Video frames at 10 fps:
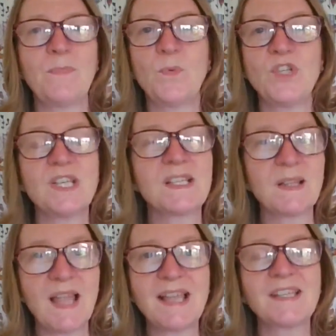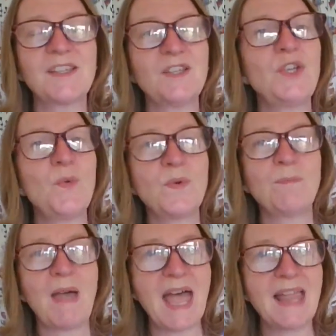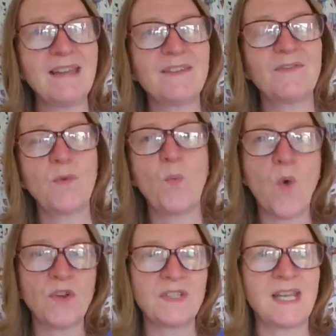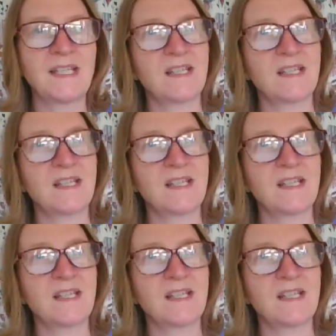which is less than you would pay for 1 day's